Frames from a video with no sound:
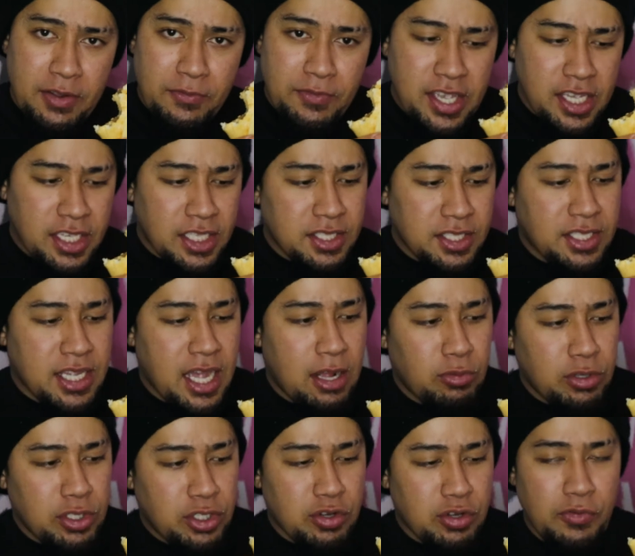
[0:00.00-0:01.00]
a vegan
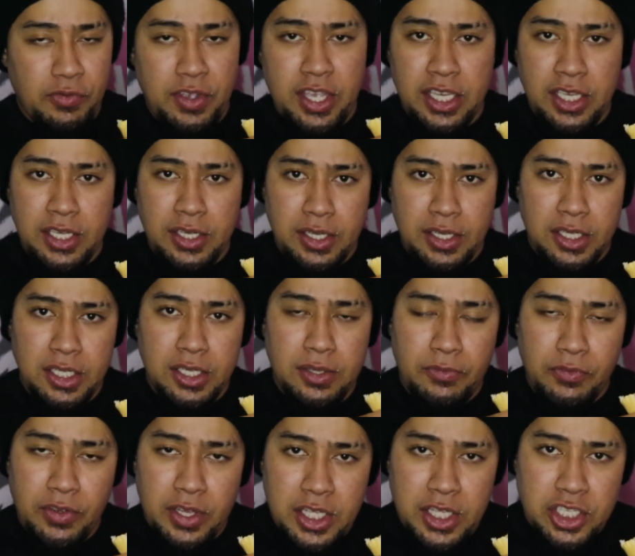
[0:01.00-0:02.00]
sandwich or vegan uh,
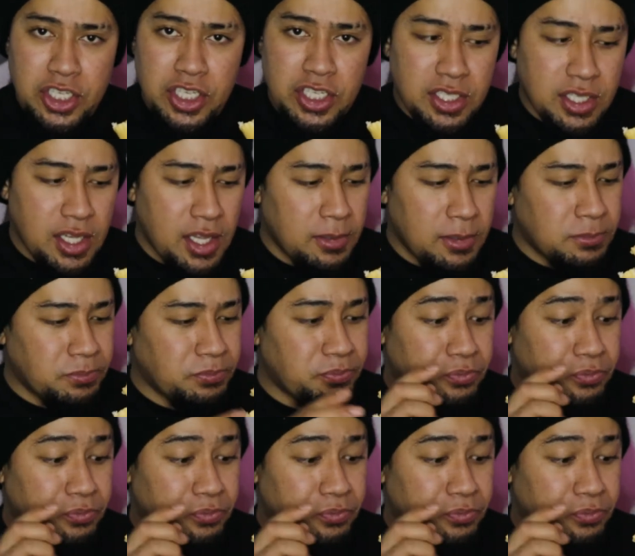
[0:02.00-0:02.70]
Philly cheesesteak,